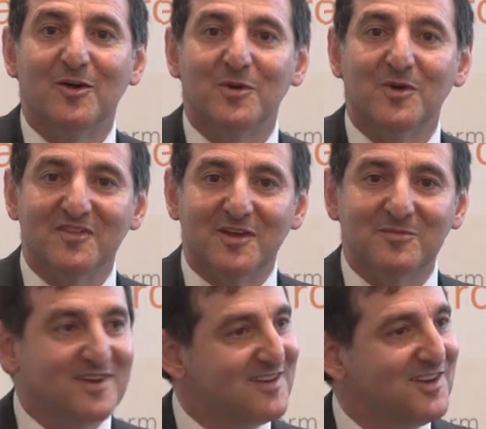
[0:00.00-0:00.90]
We want
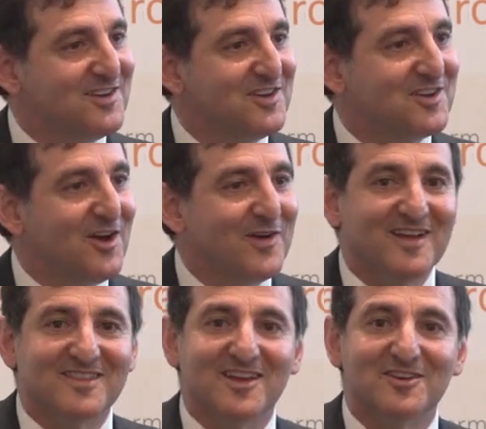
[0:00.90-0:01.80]
them to go
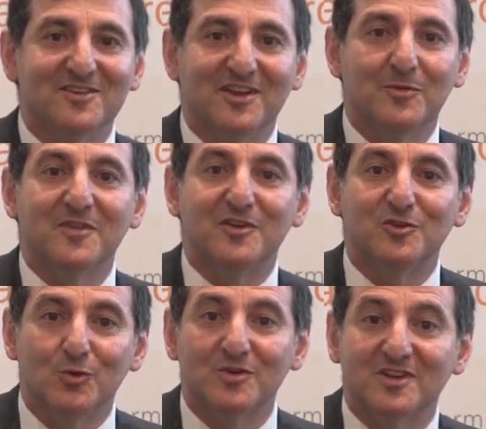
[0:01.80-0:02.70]
out there. You want your
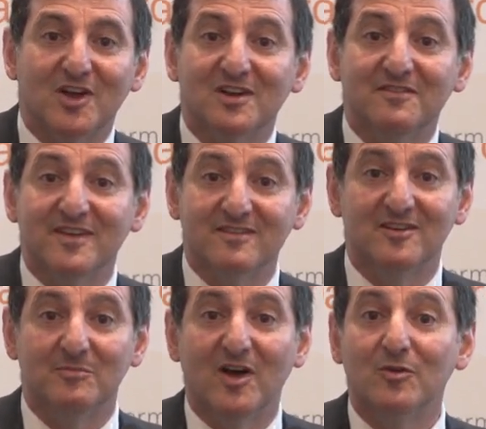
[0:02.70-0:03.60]
daughter to go to La
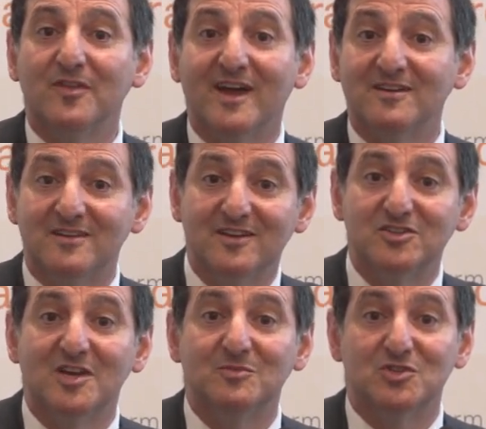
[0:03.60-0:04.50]
Vista and buy all that
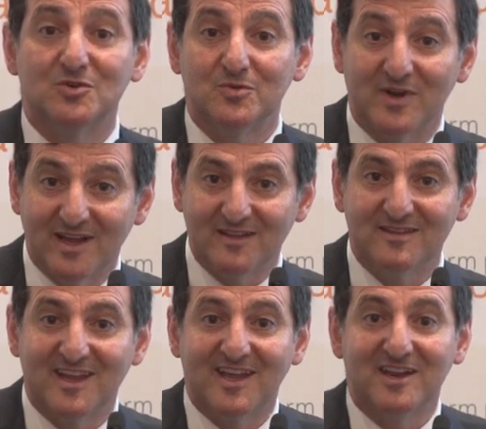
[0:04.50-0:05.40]
cheap jewellery
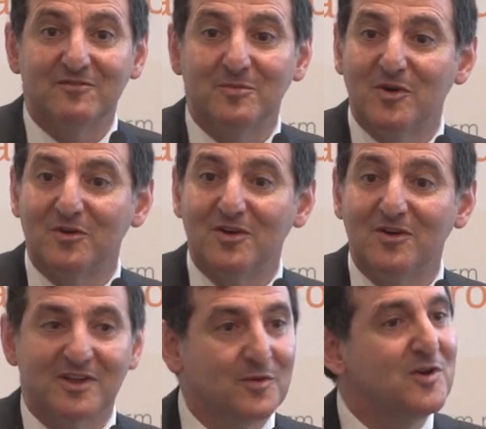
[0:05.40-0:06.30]
that they get in from Hong
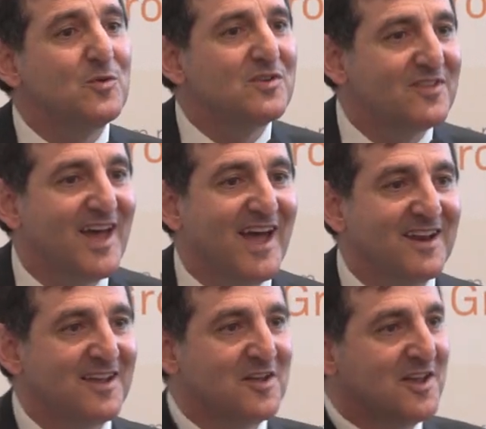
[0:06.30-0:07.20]
Kong. You want all of that.